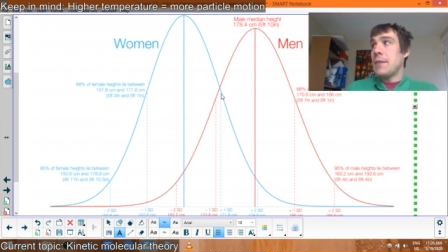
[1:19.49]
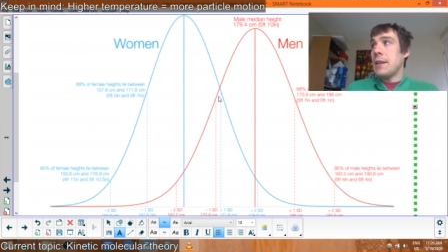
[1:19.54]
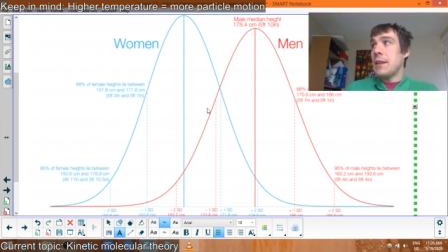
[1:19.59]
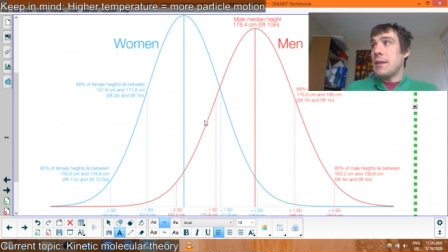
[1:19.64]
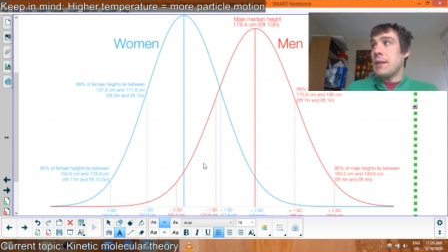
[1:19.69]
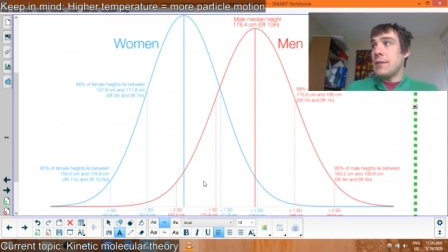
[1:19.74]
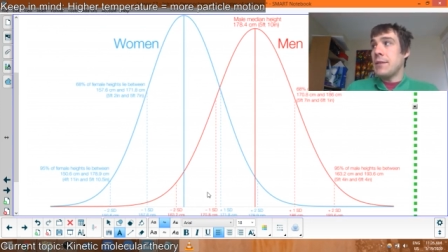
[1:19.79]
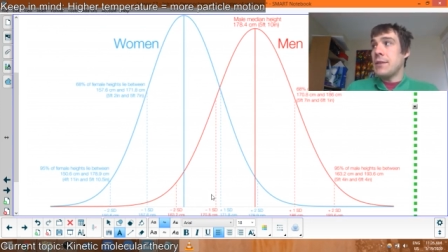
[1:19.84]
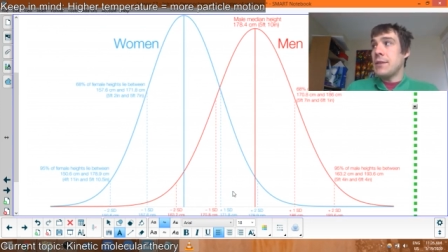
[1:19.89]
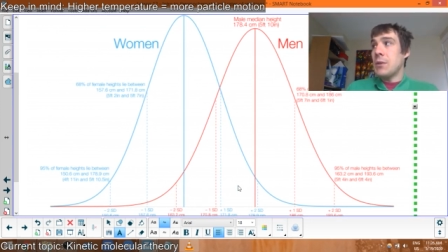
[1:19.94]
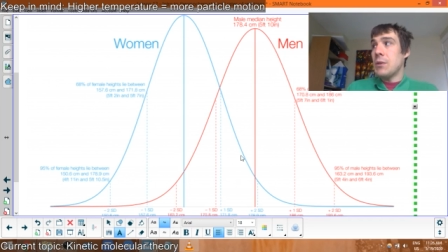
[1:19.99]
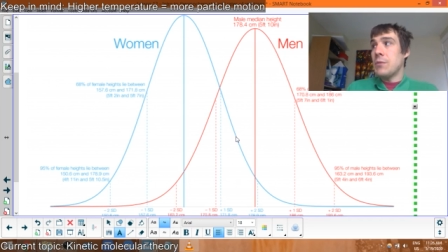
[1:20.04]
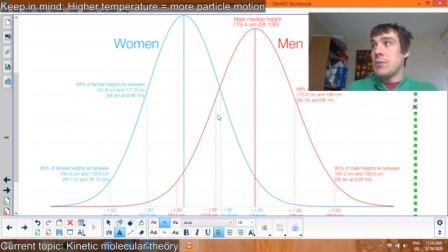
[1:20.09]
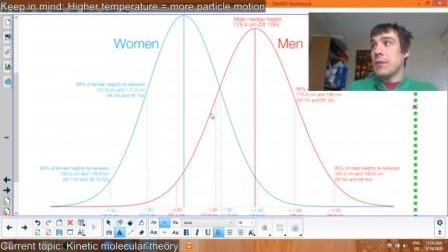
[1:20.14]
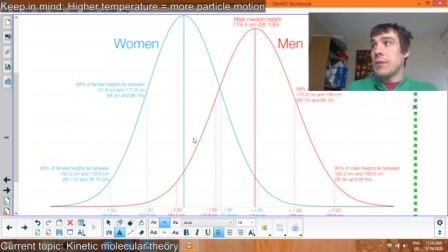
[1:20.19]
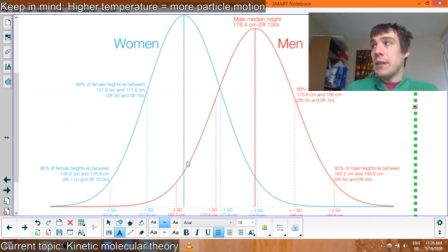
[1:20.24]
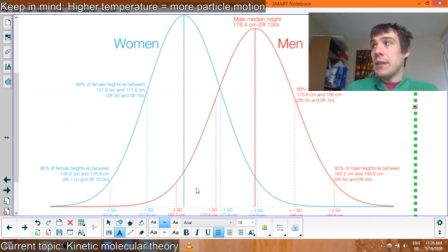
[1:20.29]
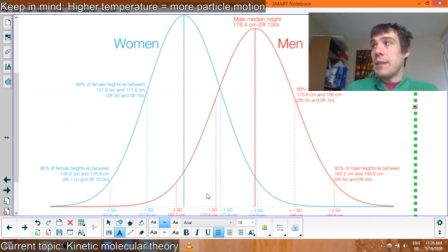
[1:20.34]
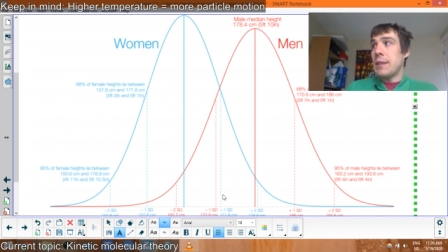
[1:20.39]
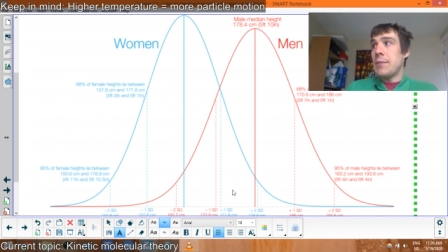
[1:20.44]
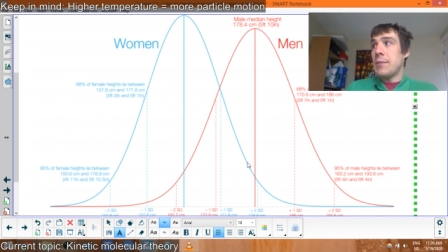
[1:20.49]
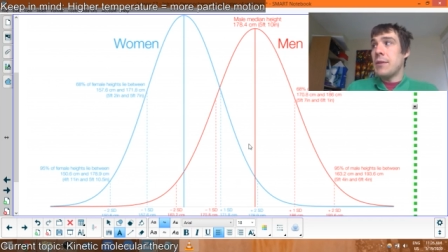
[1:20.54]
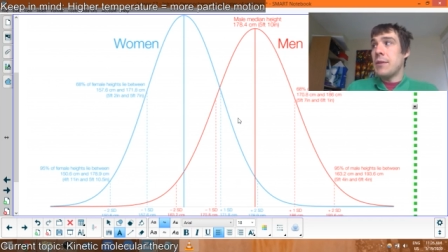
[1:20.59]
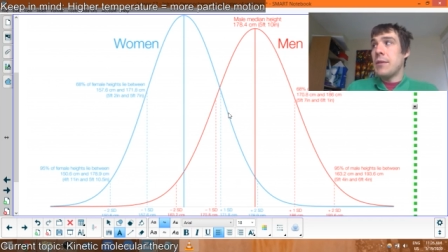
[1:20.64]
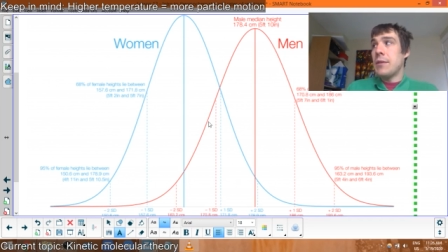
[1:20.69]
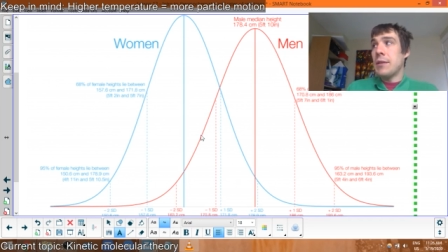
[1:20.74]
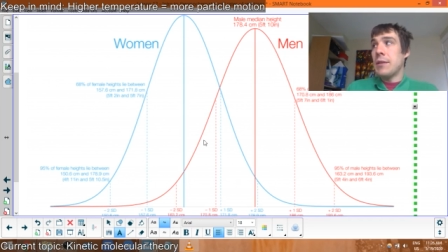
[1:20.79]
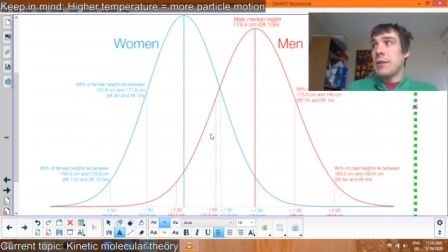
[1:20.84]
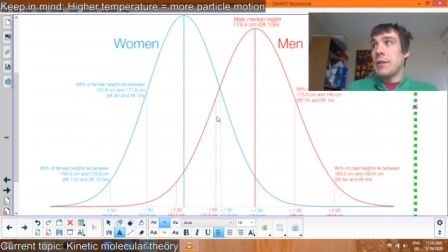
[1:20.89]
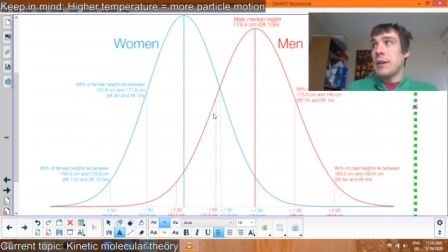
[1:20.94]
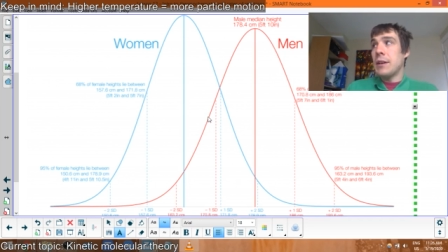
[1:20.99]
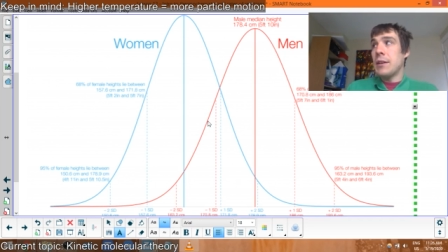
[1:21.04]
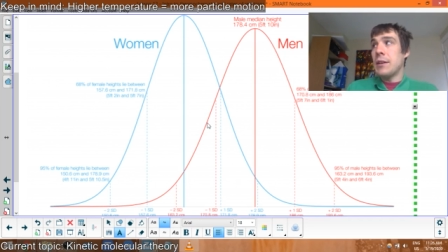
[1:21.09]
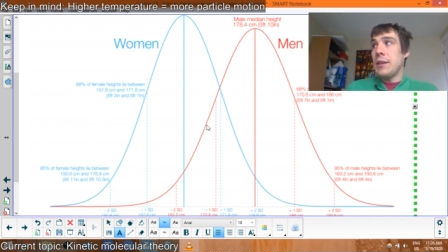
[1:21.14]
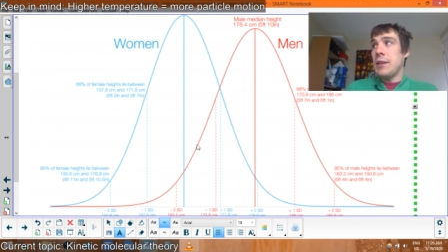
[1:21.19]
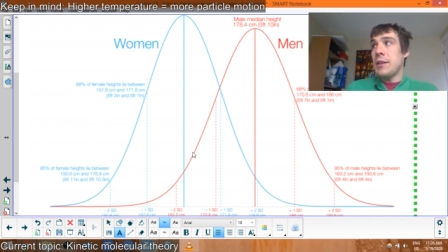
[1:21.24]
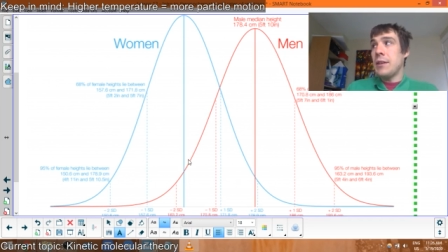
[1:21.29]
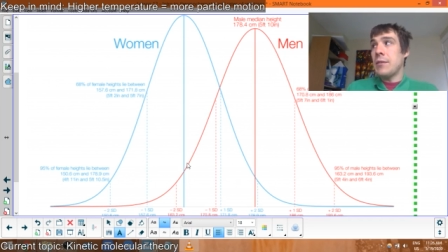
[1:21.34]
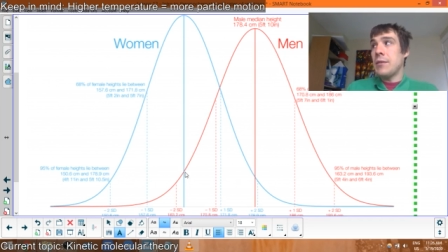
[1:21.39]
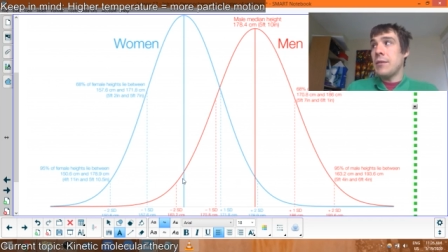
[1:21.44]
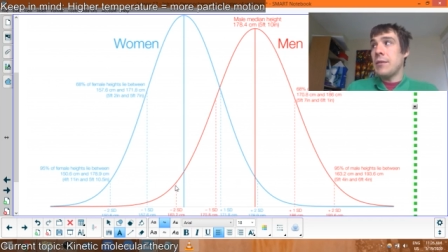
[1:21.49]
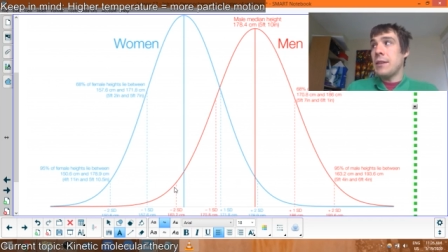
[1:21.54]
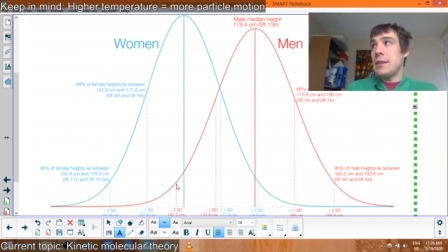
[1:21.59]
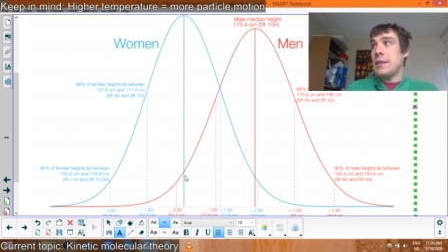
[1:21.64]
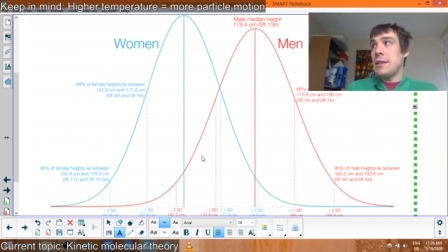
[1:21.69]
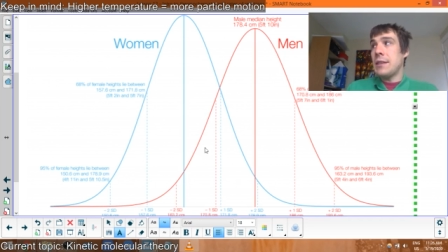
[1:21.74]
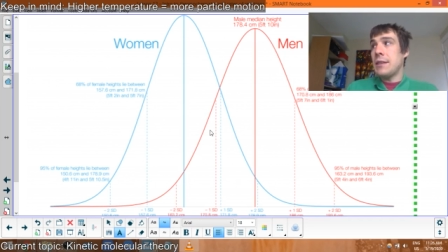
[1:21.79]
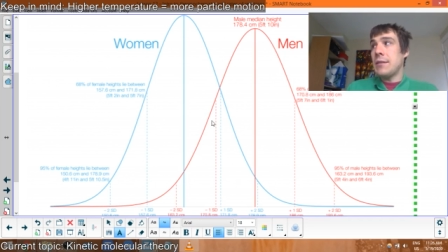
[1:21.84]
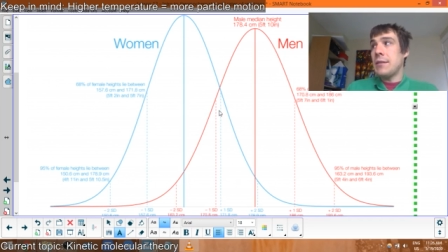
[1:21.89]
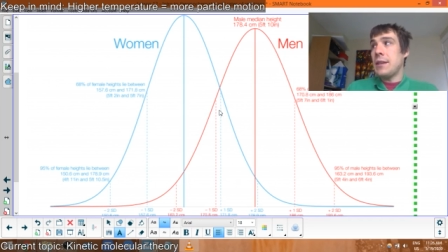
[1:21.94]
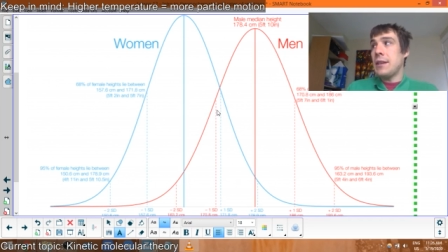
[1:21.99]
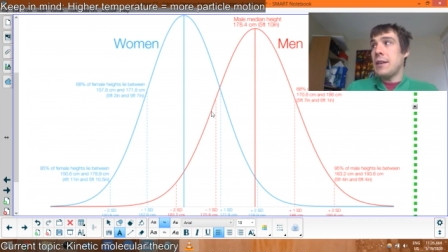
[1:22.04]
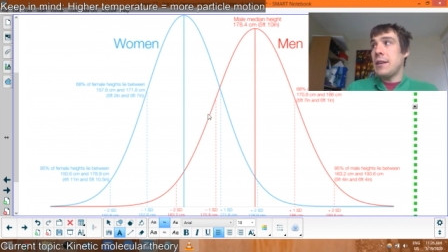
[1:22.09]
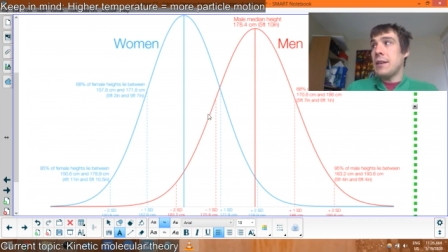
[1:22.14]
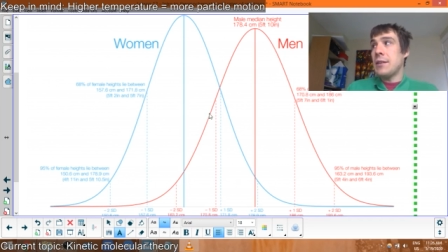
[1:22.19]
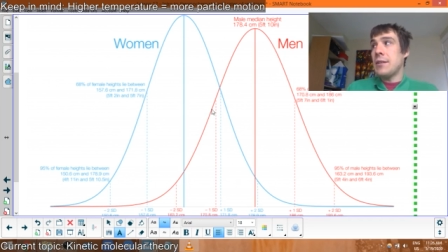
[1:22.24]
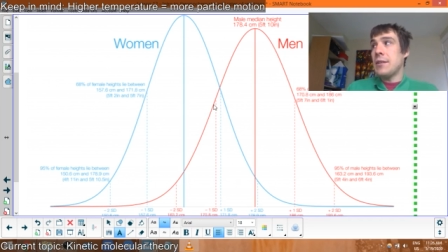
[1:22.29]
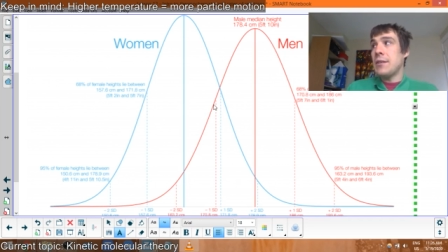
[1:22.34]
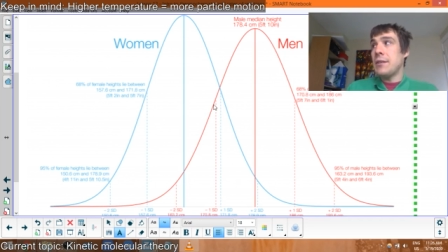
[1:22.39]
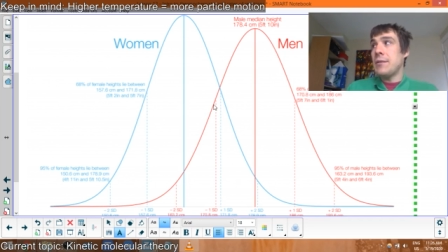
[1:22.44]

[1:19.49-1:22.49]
There is overlap, though. There are, down here